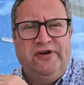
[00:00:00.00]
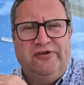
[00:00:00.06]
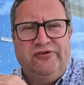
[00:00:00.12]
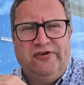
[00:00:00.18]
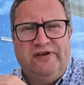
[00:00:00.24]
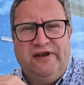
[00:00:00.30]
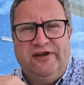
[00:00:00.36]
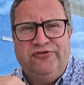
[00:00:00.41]
to
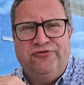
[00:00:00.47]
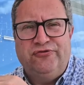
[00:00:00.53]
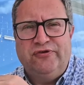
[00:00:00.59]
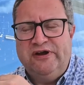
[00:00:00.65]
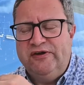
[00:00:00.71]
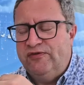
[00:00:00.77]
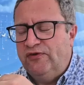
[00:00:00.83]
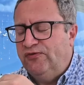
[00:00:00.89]
the history
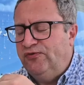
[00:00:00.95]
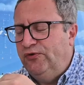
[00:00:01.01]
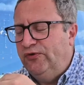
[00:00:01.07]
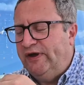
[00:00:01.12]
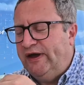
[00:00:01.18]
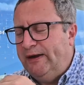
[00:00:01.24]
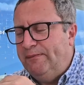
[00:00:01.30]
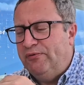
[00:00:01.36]
of the
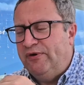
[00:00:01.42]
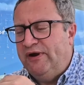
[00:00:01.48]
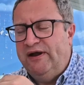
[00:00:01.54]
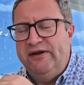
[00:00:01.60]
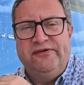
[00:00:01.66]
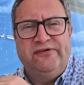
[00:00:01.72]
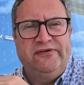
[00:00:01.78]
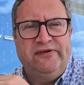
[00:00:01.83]
Fouquet
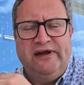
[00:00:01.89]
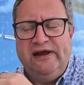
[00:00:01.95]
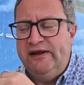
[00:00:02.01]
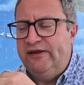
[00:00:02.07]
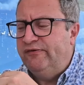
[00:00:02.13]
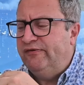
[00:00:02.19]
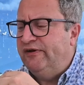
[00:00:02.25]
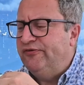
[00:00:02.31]
brand and
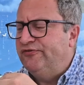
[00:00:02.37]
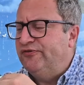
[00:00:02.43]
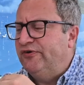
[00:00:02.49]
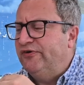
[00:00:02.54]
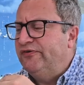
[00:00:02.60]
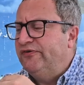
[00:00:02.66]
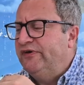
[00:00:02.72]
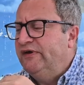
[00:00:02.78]
the
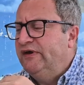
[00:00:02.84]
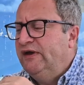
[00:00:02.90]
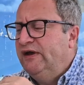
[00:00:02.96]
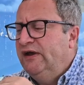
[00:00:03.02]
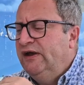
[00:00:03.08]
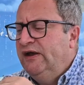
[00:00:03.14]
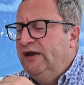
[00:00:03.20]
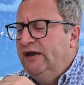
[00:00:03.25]
restaurant,
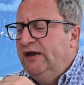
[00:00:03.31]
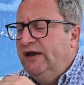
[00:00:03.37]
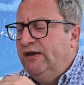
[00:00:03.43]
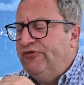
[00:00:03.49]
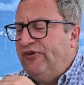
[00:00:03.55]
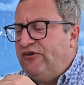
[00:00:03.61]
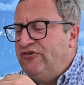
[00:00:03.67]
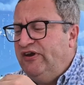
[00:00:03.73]
it was
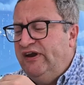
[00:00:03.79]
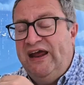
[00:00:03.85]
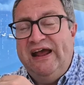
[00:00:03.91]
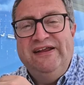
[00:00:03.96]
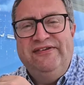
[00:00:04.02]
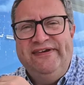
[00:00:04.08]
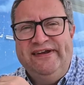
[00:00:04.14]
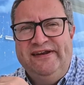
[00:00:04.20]
actually in
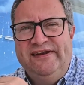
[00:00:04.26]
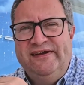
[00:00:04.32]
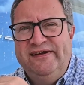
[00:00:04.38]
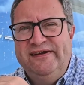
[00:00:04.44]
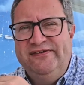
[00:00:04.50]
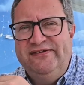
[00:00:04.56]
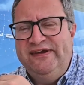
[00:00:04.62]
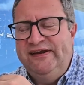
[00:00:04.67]

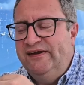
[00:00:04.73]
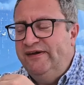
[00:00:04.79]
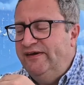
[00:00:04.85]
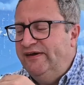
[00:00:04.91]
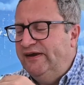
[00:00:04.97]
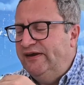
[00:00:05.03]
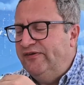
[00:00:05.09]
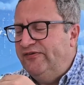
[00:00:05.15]

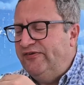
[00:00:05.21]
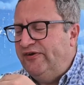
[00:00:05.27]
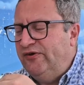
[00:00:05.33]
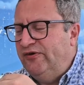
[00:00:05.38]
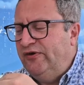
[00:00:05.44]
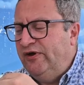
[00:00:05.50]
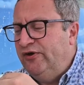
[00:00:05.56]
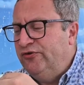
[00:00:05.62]
1899, so
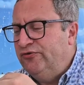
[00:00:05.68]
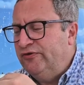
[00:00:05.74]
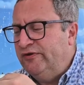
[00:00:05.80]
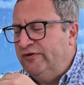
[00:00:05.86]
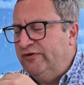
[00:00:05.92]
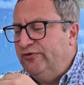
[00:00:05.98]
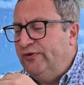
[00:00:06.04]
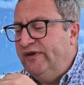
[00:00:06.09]

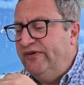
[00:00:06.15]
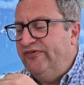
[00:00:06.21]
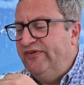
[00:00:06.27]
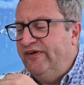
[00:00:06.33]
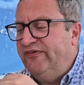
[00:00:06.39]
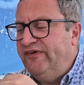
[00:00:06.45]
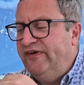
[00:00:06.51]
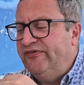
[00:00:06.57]

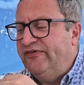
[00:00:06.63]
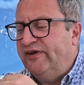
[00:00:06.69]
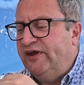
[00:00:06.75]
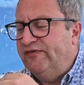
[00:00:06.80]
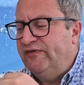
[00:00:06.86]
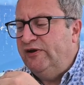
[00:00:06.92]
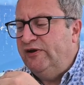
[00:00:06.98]
126 years ago, that